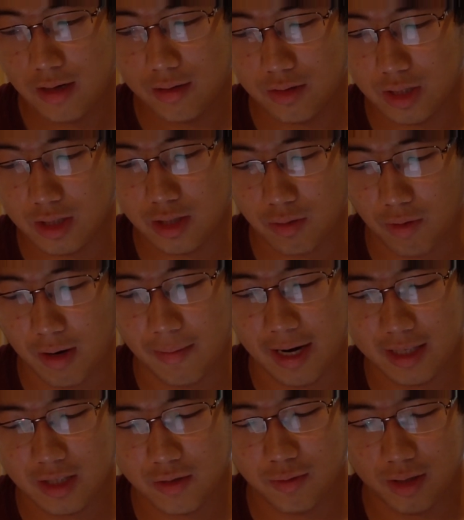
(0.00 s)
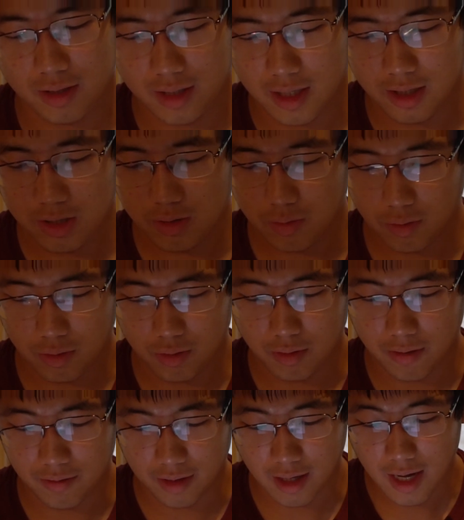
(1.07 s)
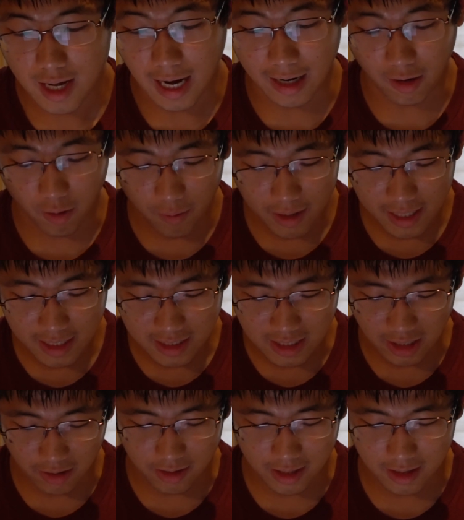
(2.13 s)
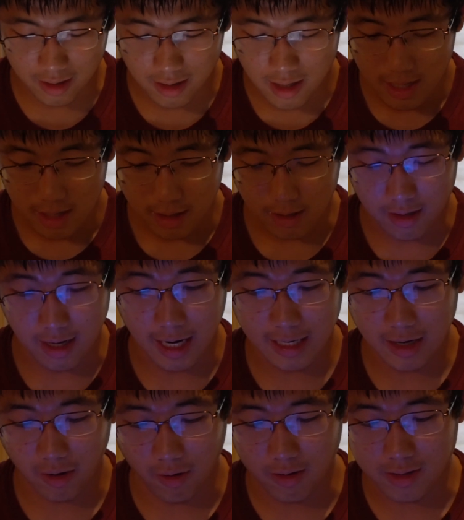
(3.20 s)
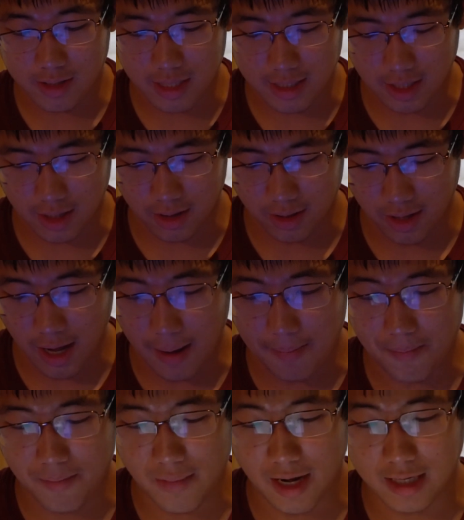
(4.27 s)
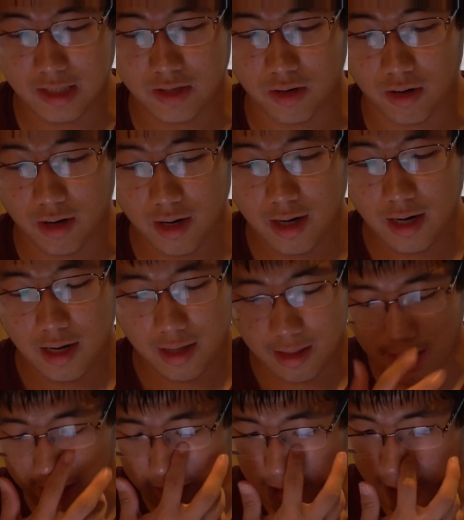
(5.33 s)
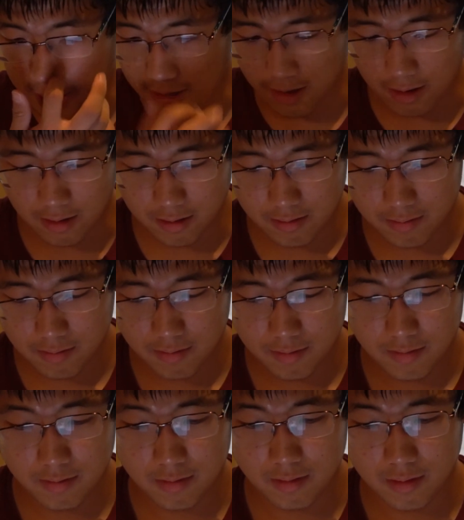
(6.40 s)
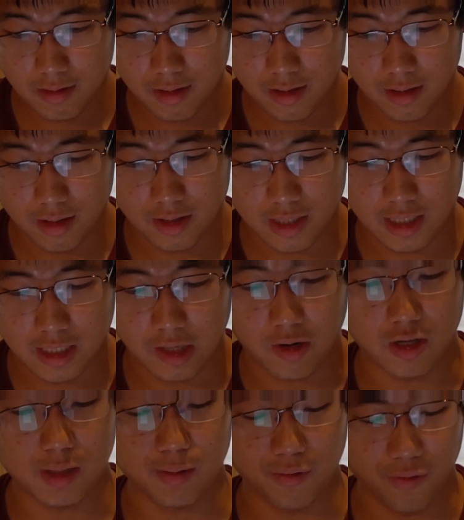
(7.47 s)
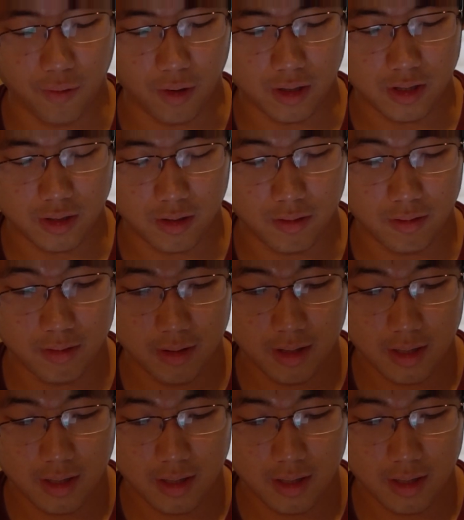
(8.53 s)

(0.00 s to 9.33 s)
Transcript: just the Red Magic one. Gotta scroll through everything. I already can tell that the 90 hertz is a lot nicer than the 60 hertz before, so